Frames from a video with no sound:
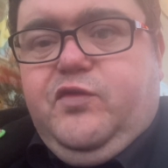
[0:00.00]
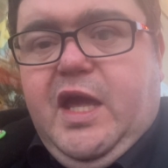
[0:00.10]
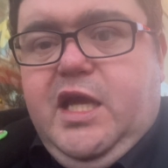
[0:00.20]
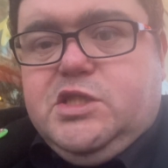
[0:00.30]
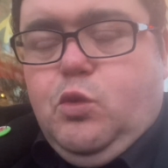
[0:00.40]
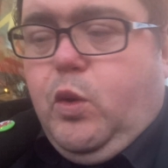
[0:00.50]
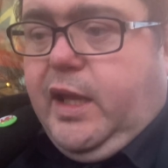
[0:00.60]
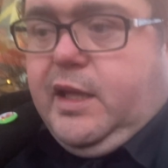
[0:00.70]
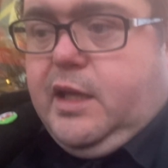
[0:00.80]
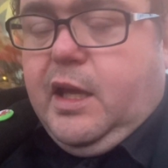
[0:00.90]
days a
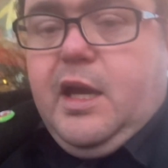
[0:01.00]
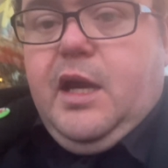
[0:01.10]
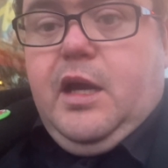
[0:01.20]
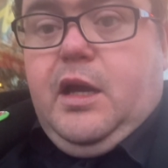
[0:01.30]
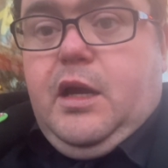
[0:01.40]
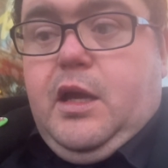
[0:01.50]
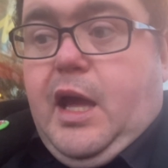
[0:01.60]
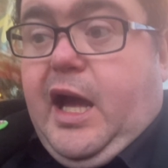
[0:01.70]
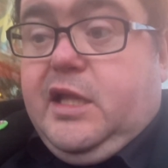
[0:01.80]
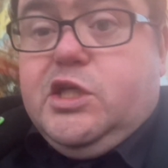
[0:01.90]
week
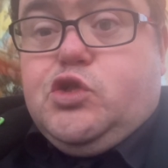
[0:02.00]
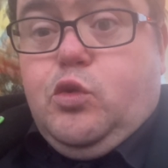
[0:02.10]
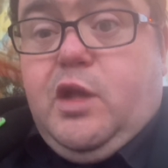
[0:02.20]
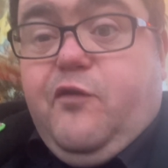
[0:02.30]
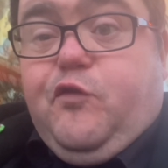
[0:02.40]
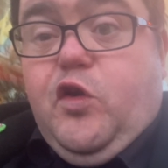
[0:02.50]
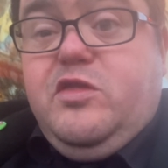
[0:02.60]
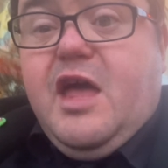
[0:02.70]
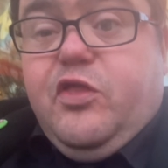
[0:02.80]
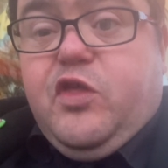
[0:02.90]
and he's doing it for
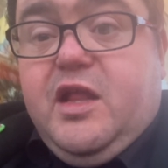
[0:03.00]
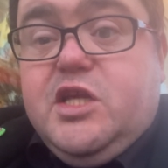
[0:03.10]
nothing.